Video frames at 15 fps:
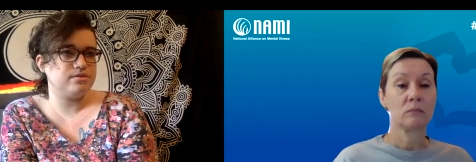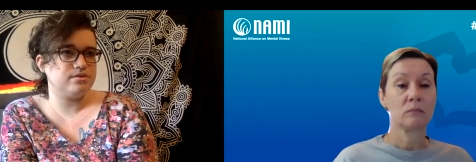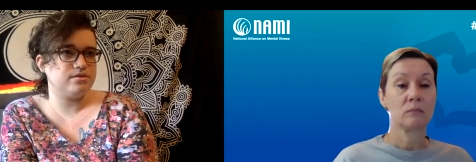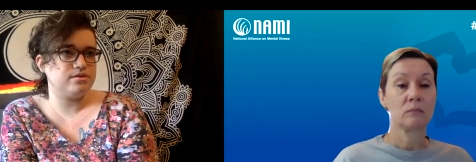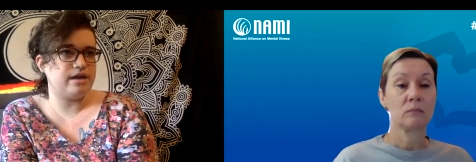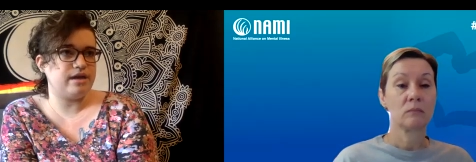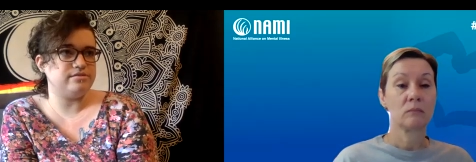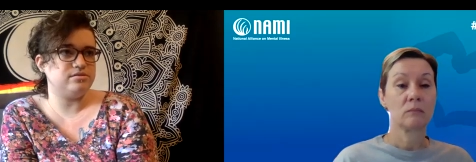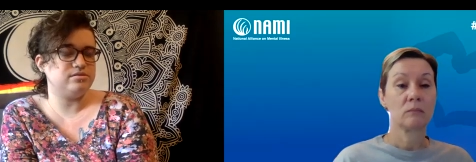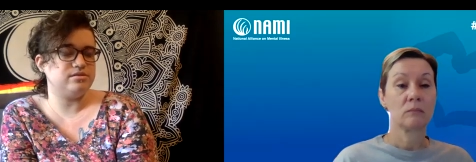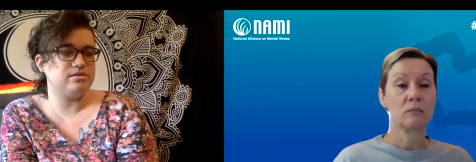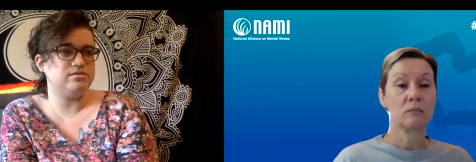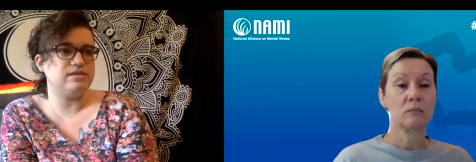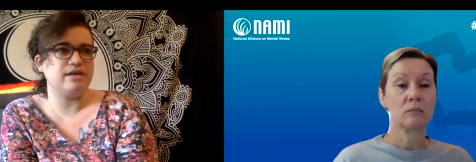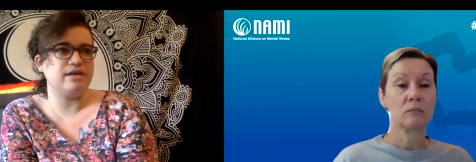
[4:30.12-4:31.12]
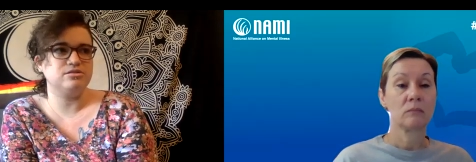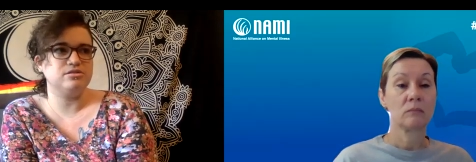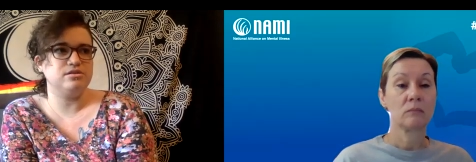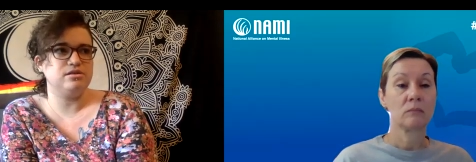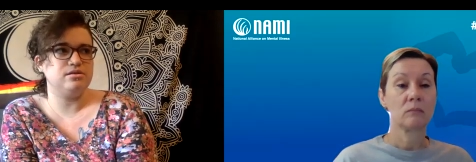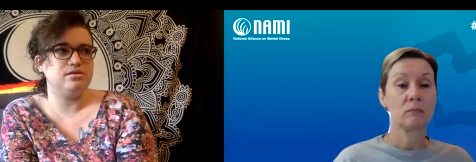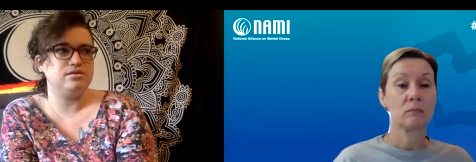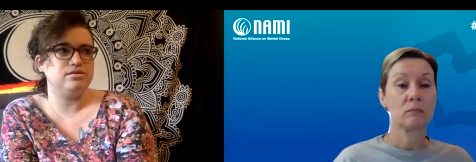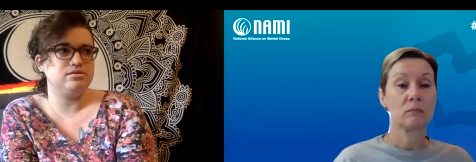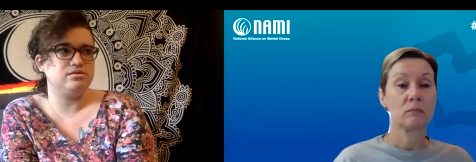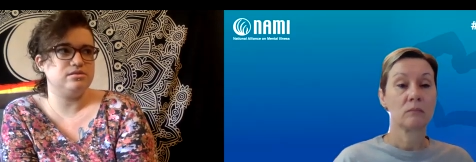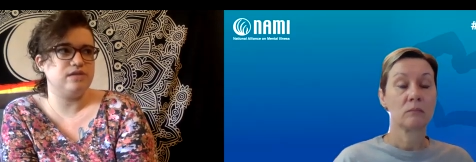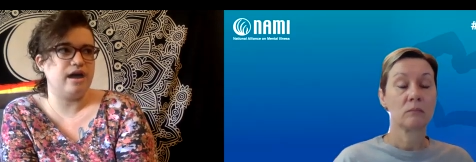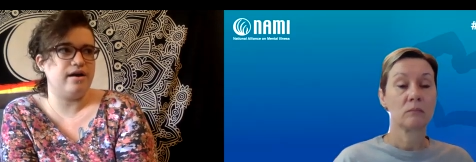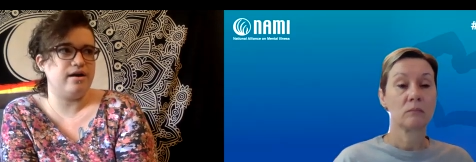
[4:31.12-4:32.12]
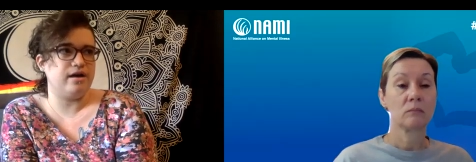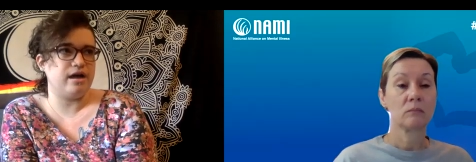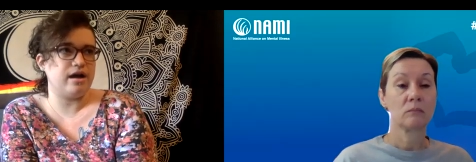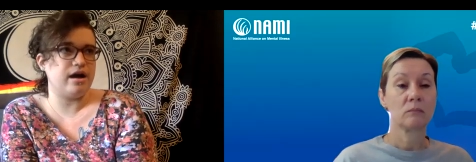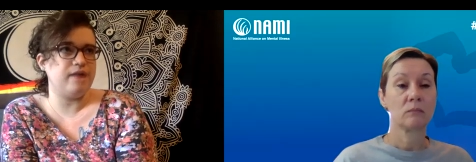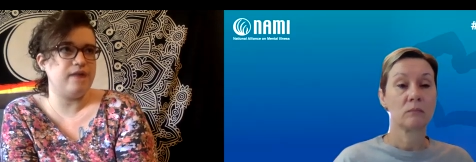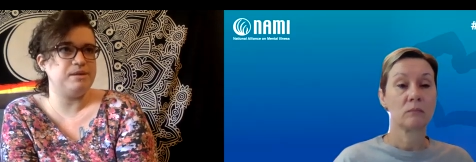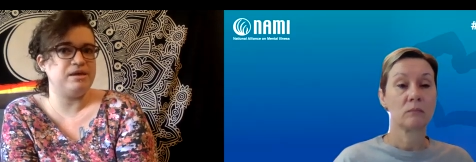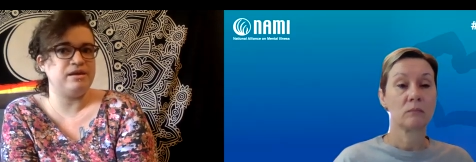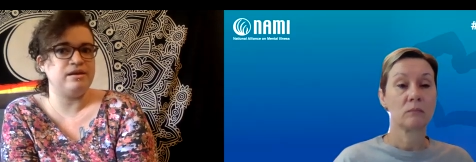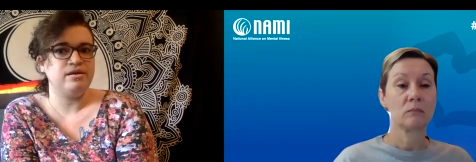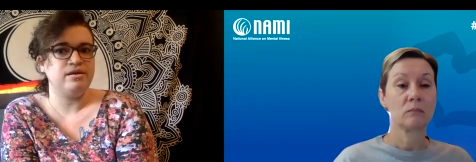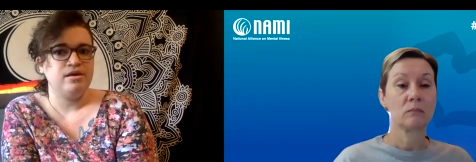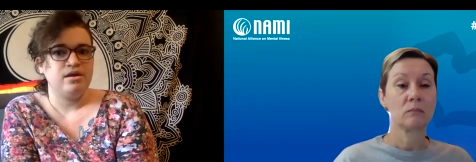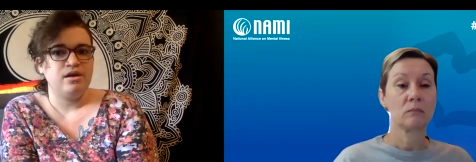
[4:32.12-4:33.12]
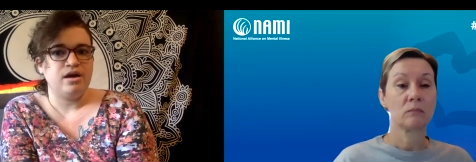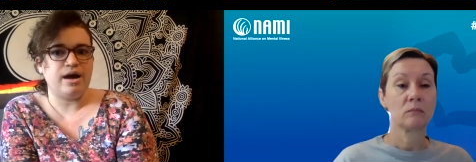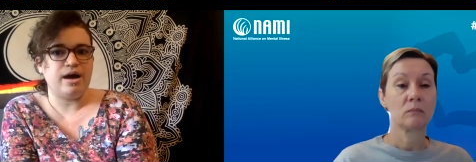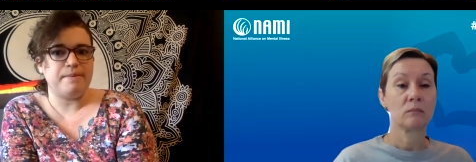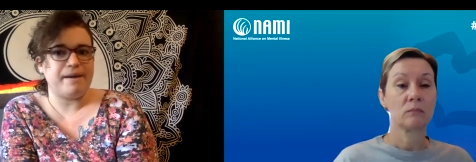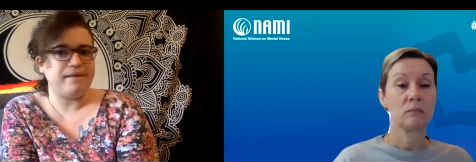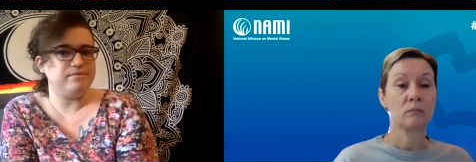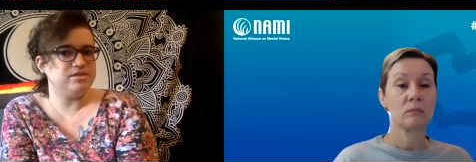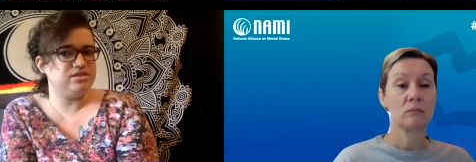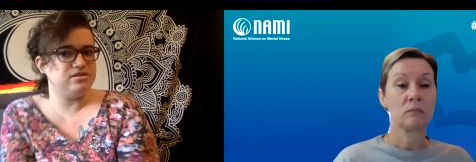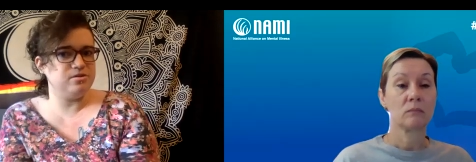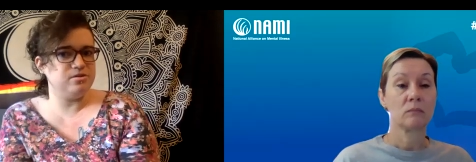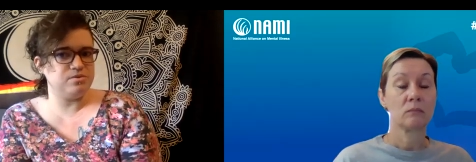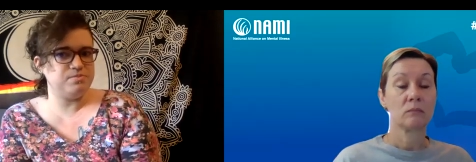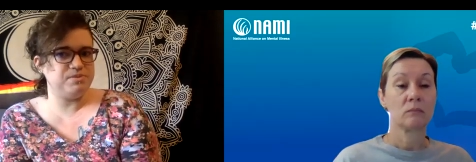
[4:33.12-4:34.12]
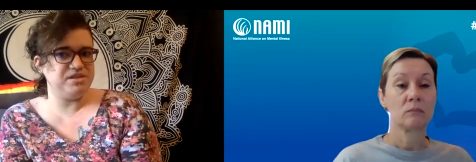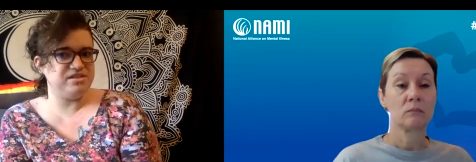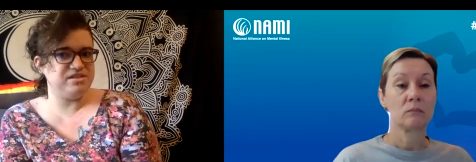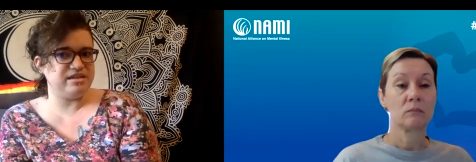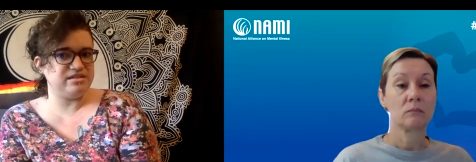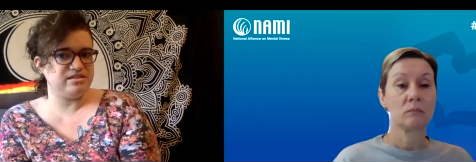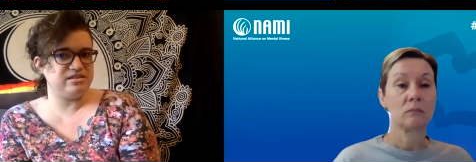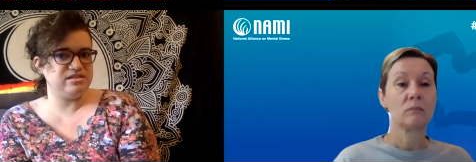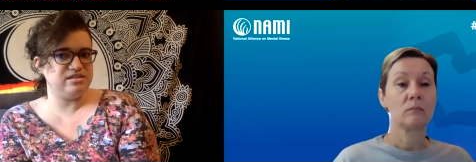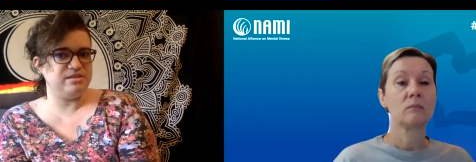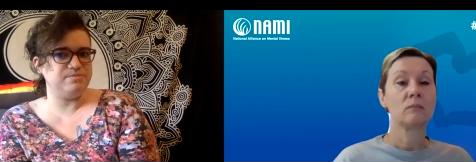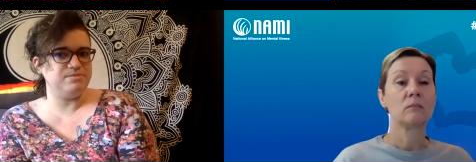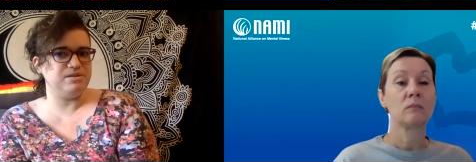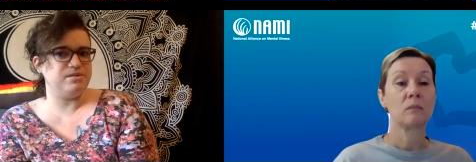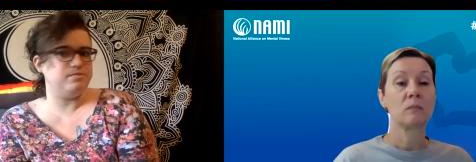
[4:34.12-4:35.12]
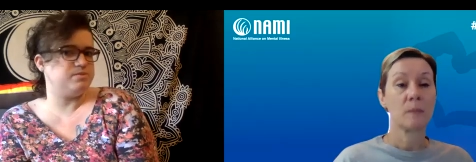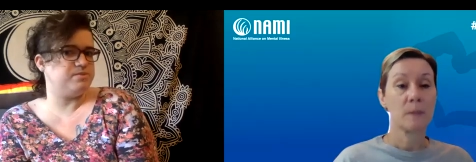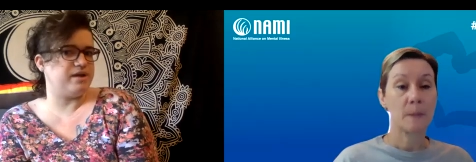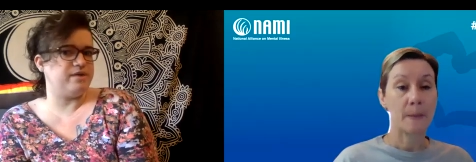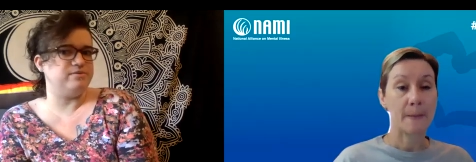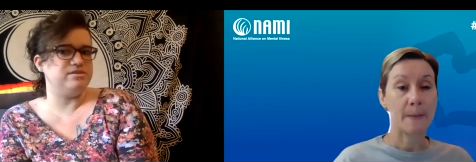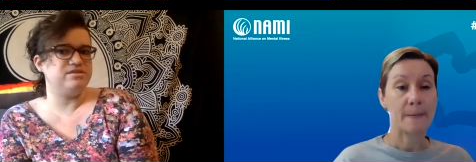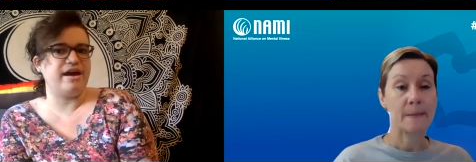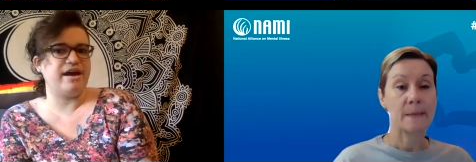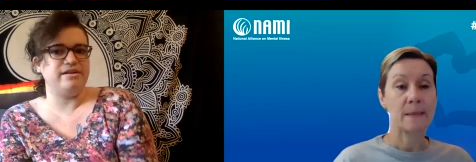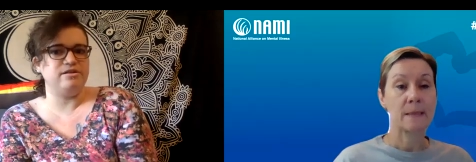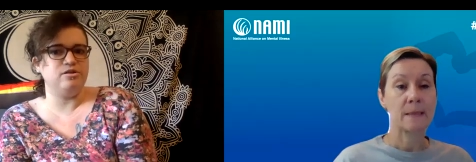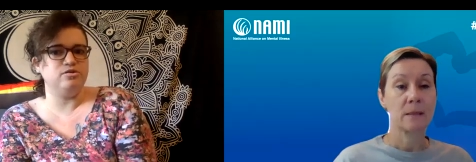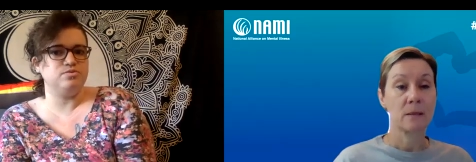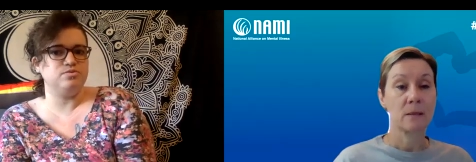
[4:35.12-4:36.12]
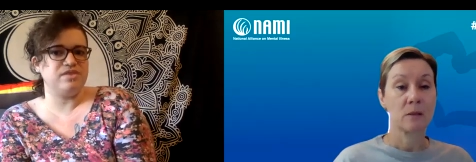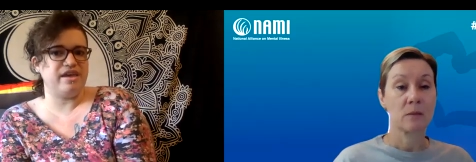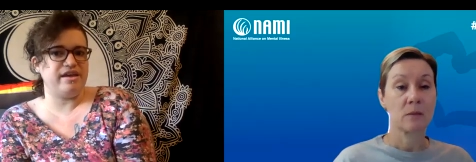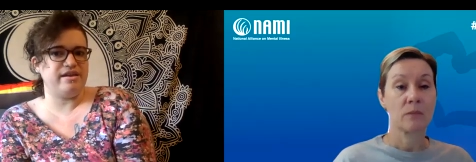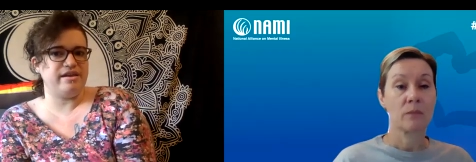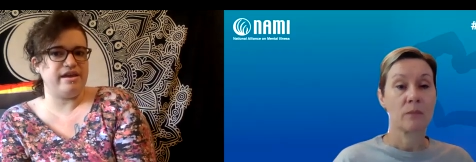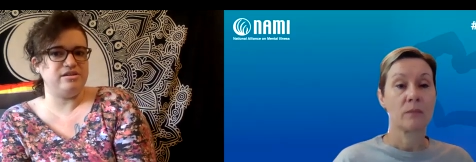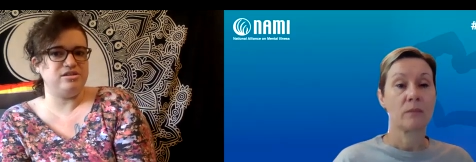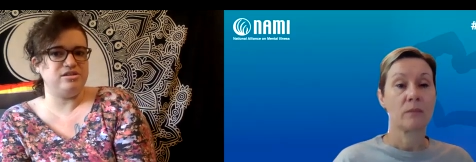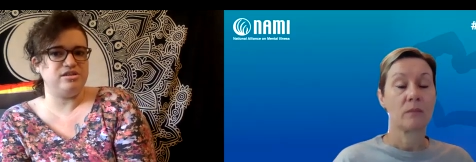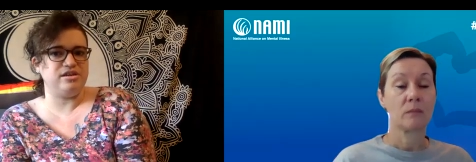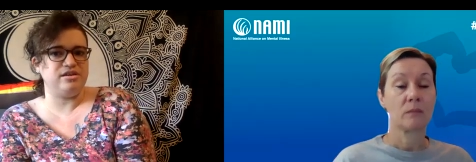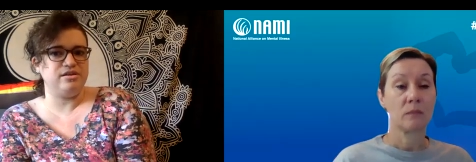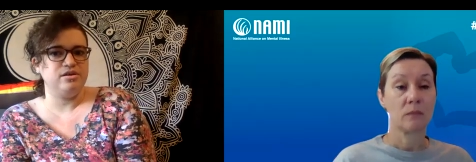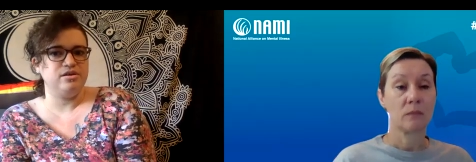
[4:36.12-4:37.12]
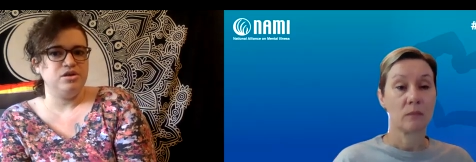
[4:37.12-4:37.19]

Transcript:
Speaker 1: as this actually is not uncommon, um, I was dealing with PTSD symptoms, but I was diagnosed with ADHD.